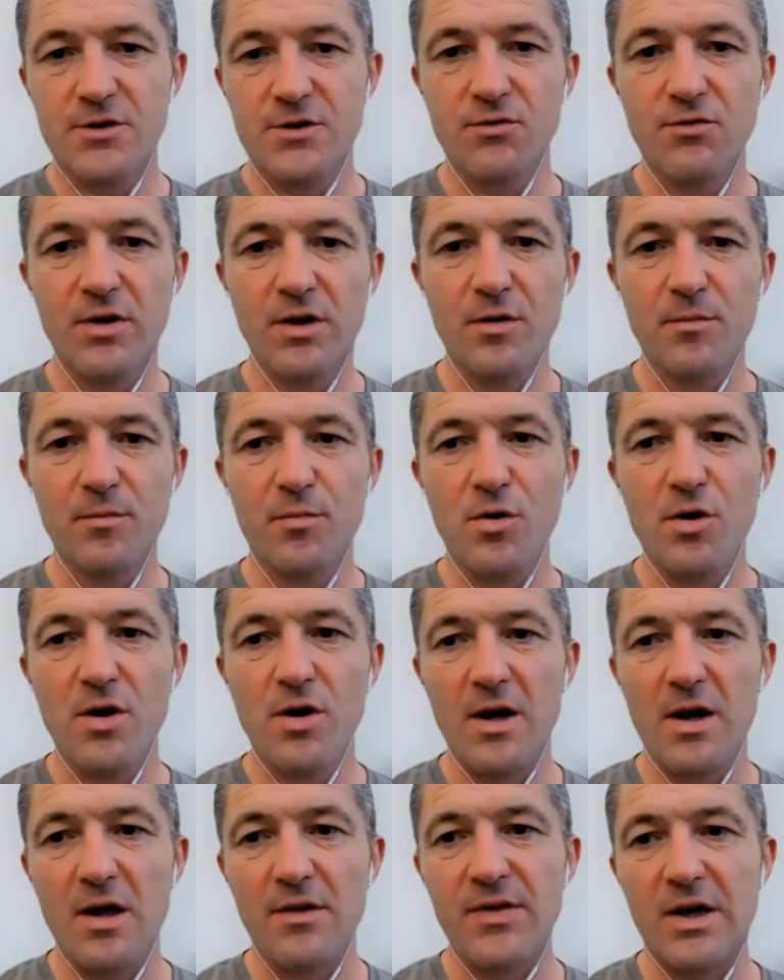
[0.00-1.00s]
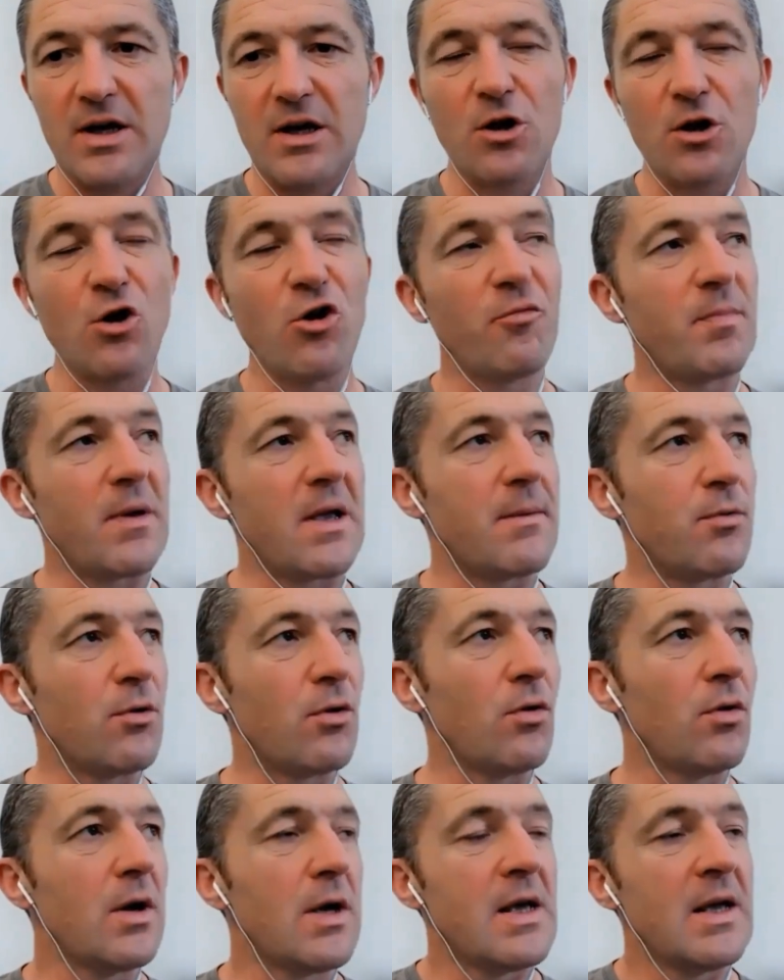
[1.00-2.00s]
that's a really good point. And I think a lot of
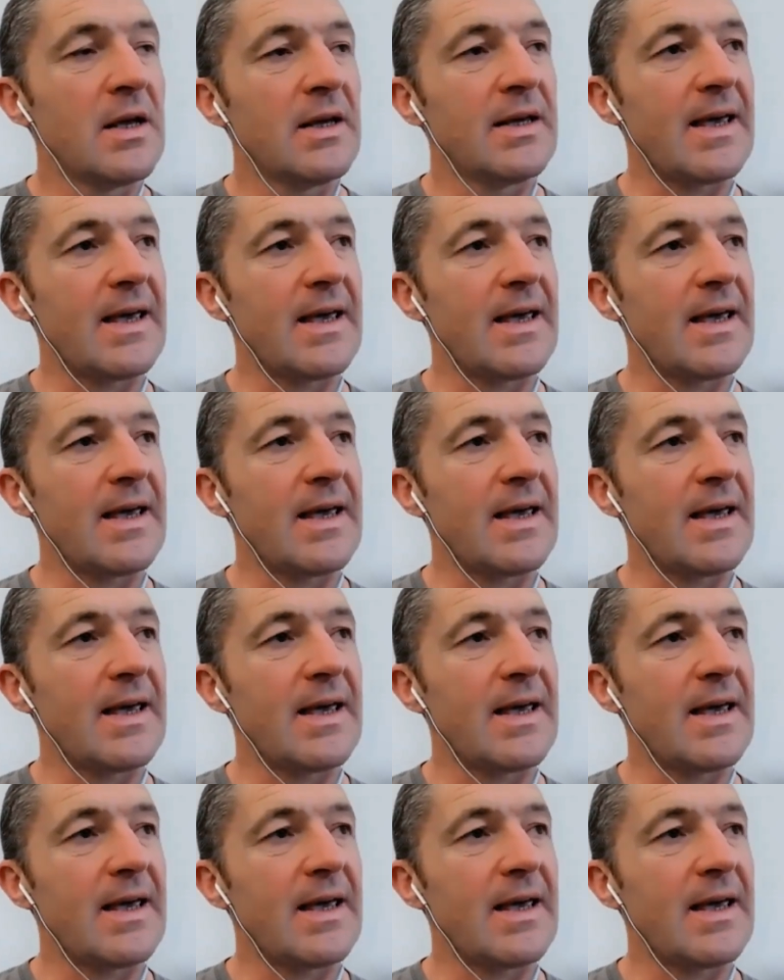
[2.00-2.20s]
people